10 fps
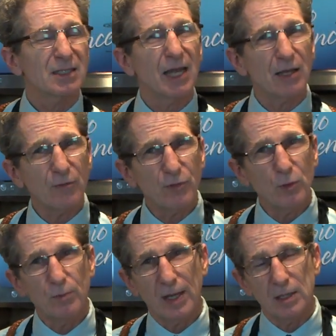take a
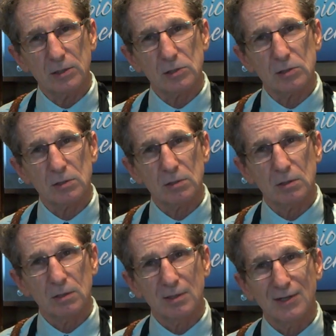few minutes,
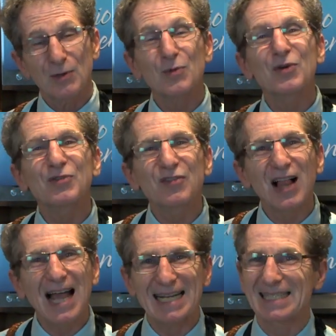
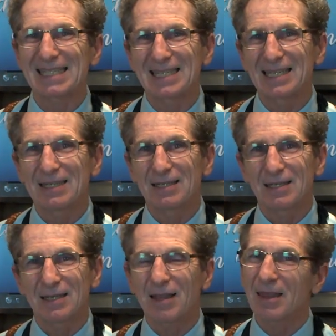reflect,
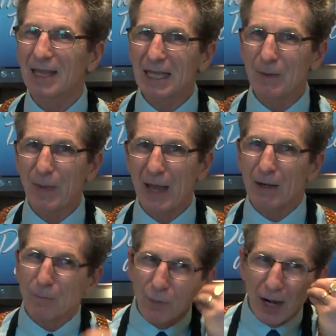think about
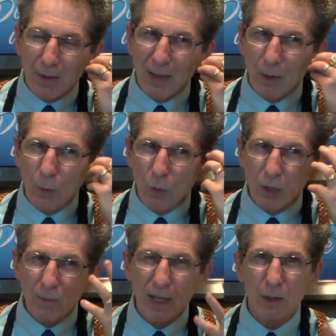it, pray about it. What
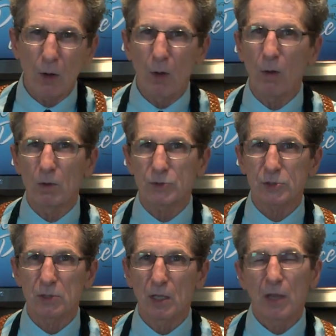are my goals?
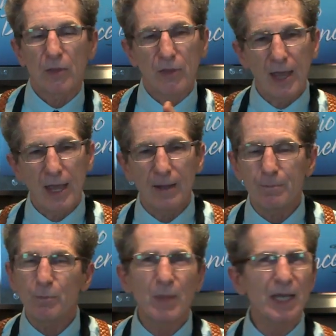
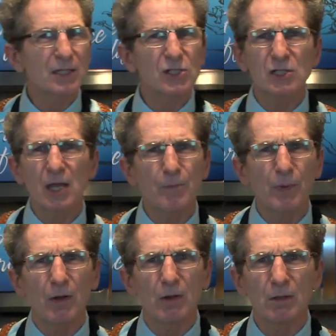Then make it
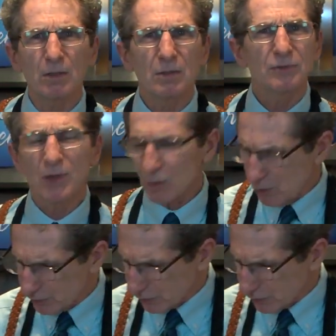simple. Don't